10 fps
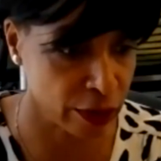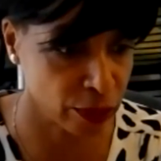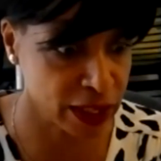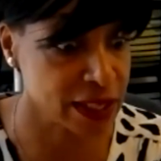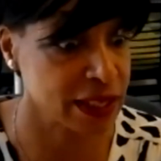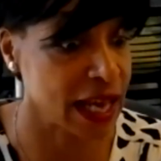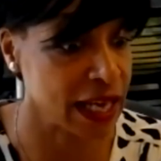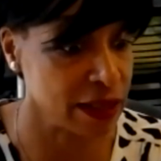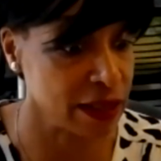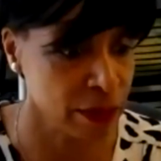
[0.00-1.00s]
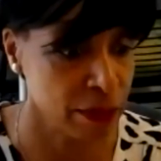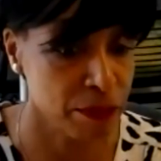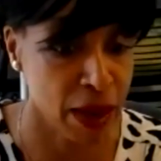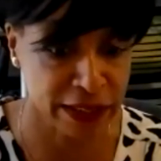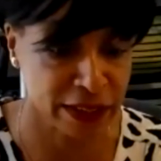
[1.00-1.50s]
with the same
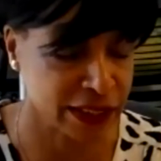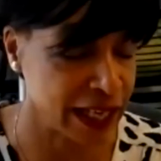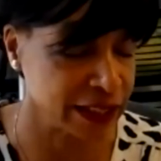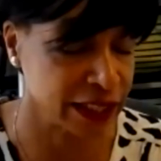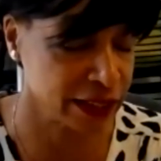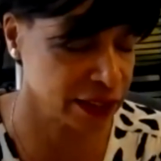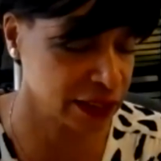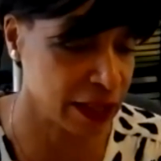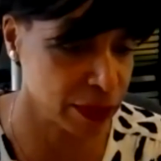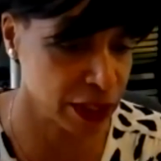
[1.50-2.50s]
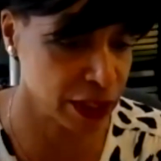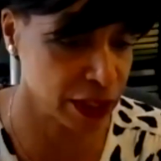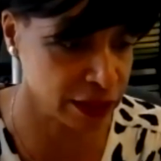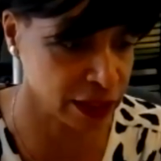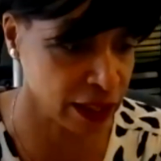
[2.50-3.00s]
mindset and the same
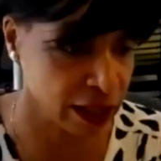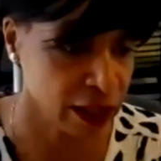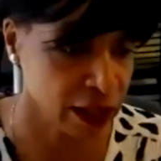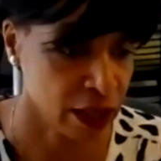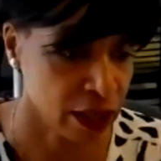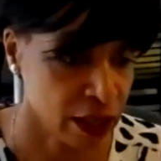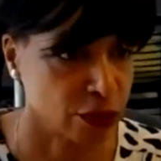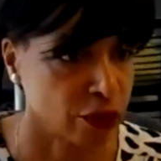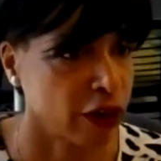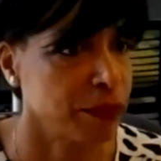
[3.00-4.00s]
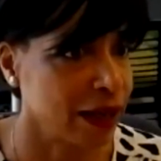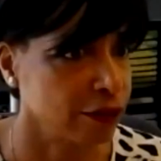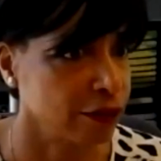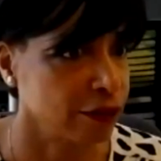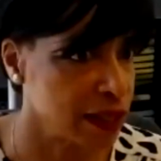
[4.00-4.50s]
agenda is very
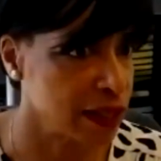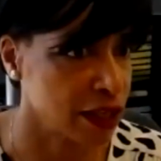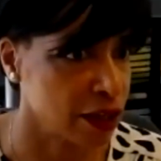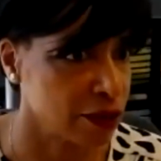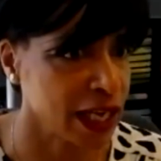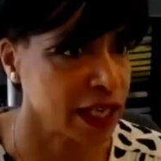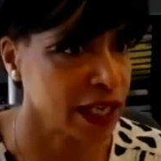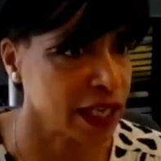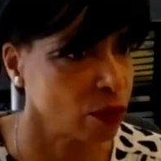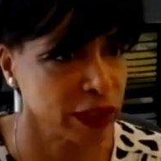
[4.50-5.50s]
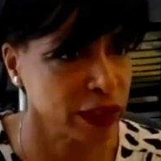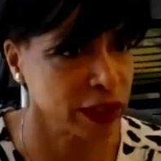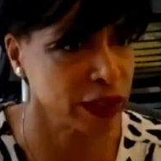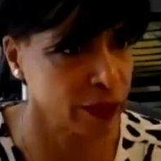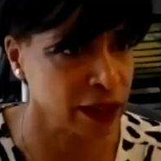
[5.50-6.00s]
powerful for me. So taking what
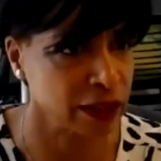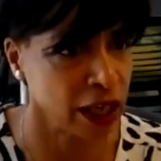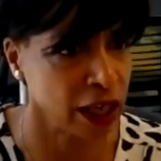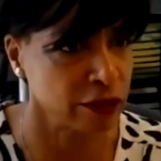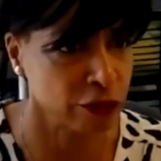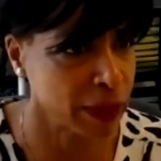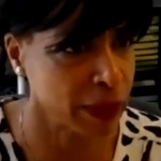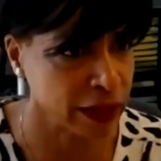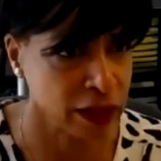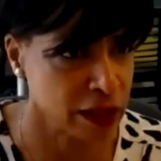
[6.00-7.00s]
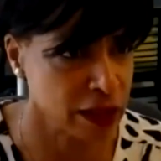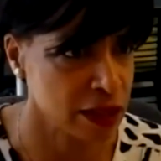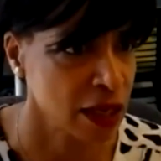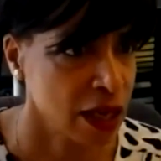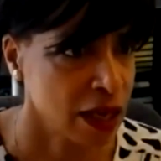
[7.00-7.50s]
we're doing, learning from
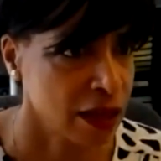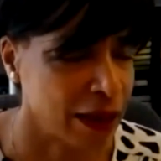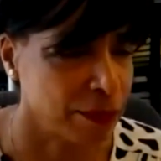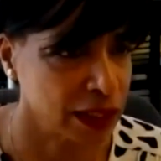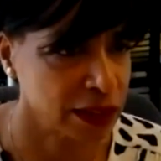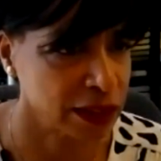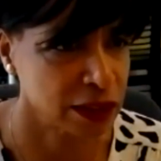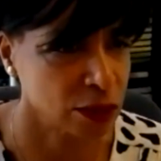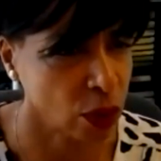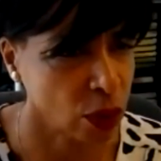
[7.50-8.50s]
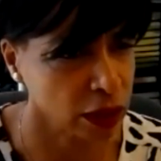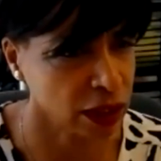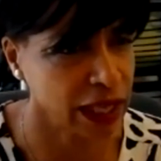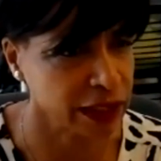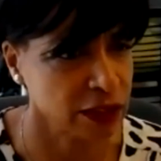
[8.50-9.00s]
others, that ability to
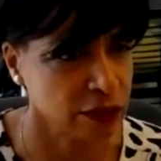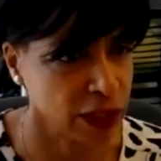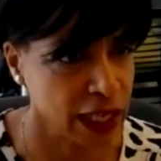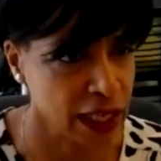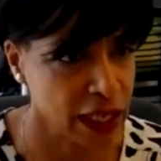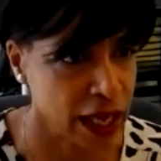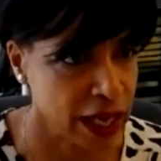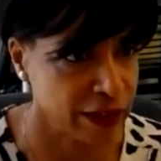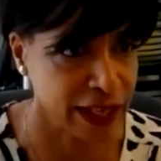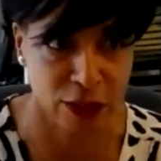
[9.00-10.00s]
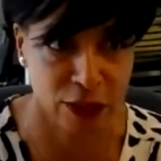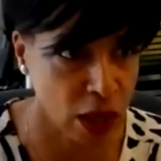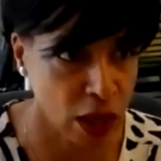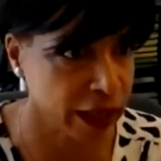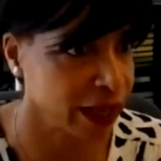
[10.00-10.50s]
work collectively,
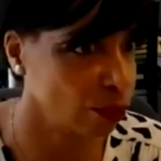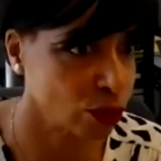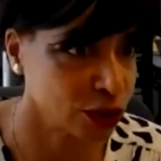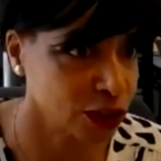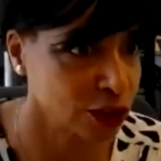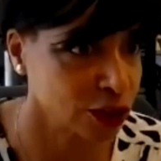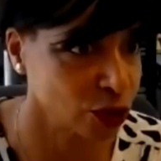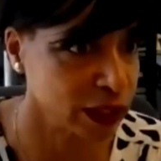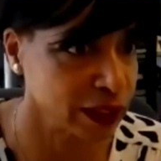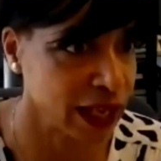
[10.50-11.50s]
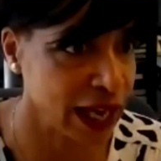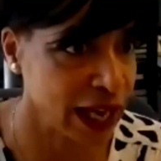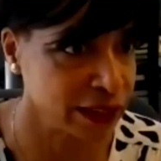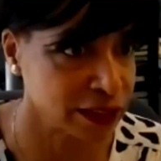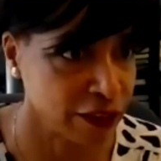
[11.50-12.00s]
that's why I wanted to join.
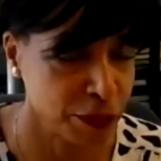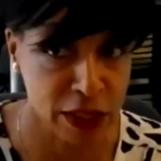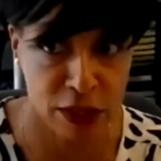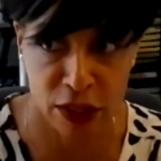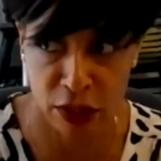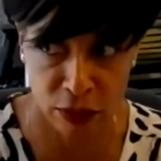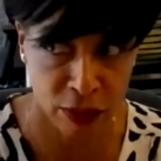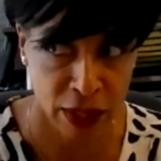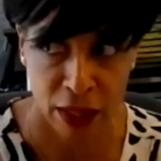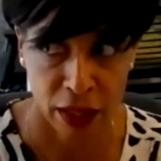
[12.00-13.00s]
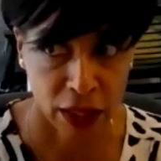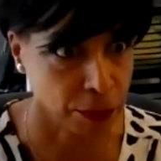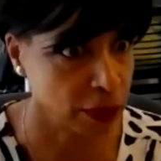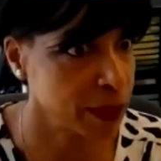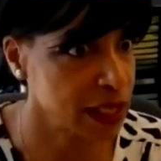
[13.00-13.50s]
And I've been to a
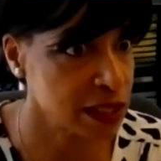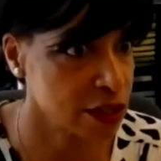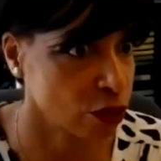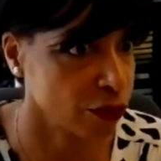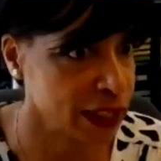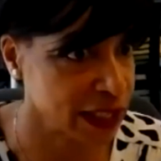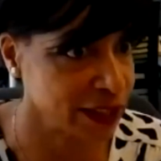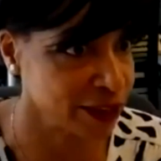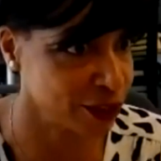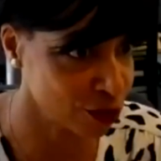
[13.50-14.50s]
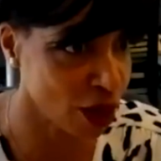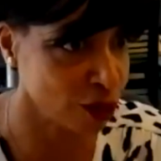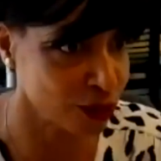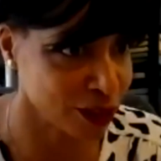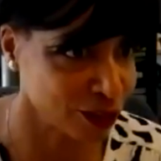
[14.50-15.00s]
couple of meetings already. And as you
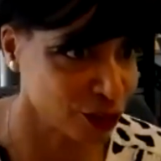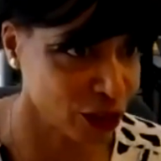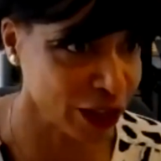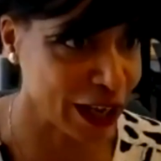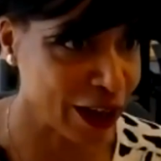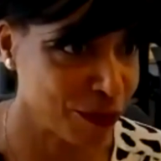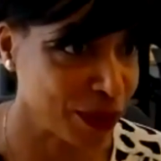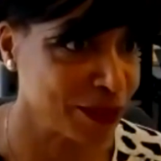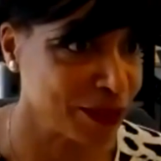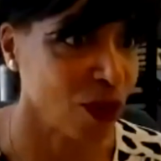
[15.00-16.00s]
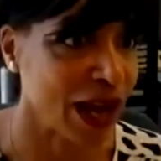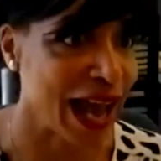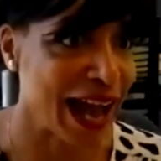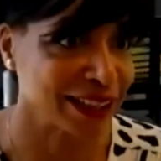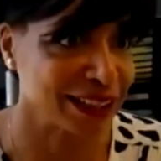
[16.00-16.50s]
know, Sandra, I've been quite
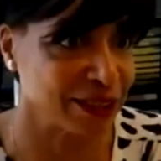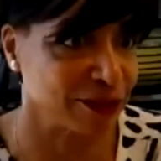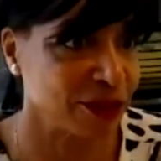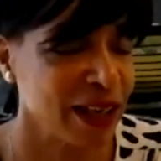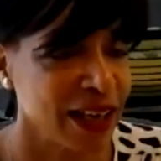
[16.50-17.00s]
active.